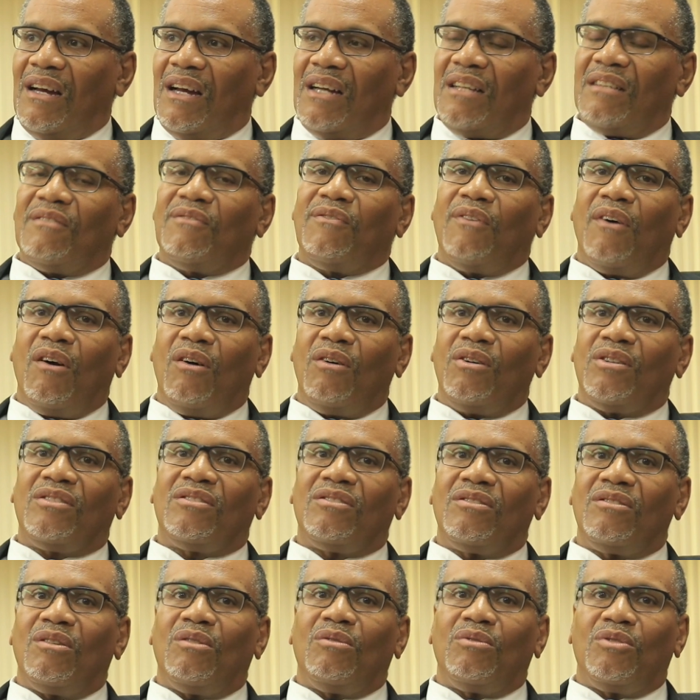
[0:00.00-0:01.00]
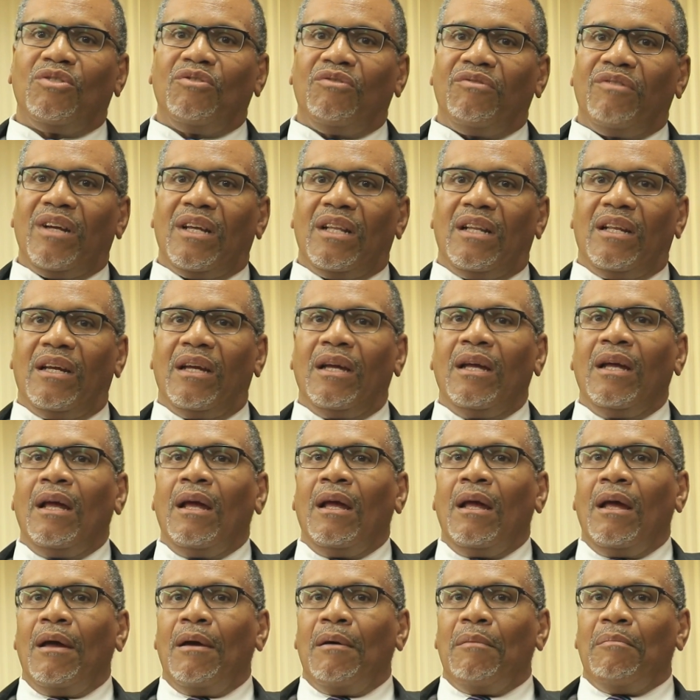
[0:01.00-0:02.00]
As for us now to really
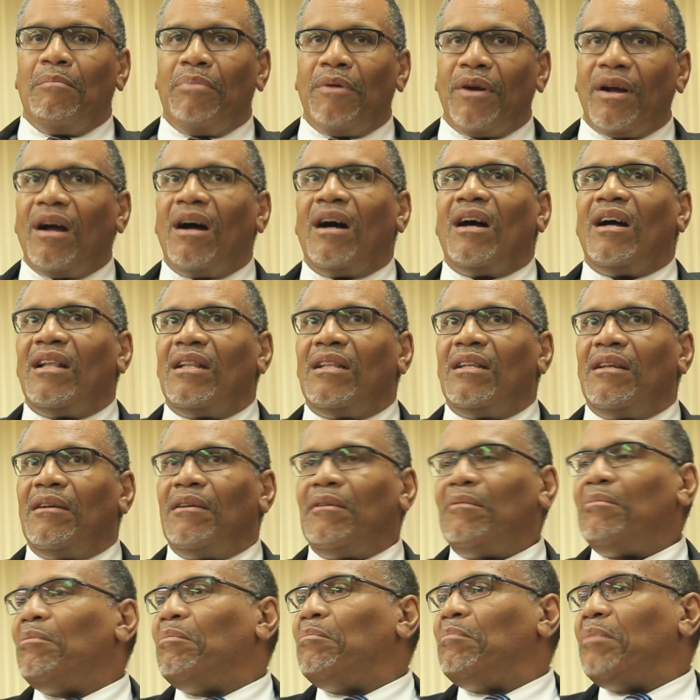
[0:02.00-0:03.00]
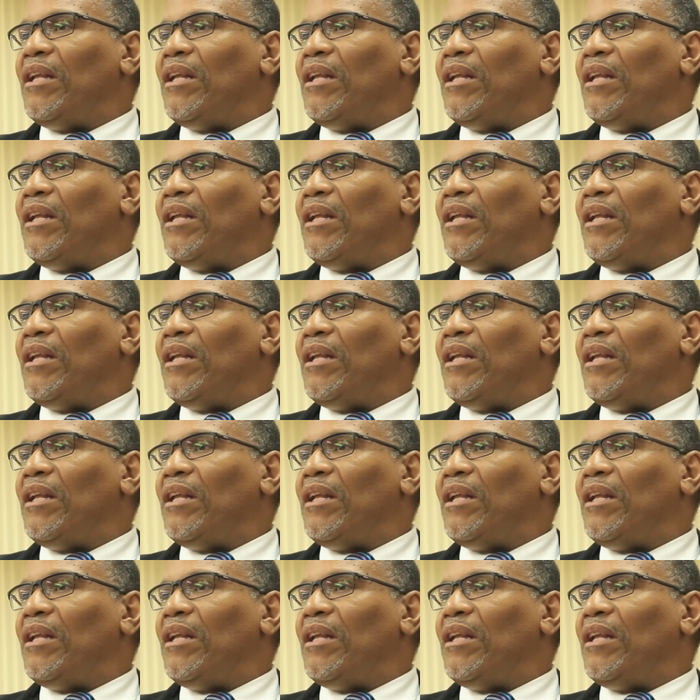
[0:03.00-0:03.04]
bring all the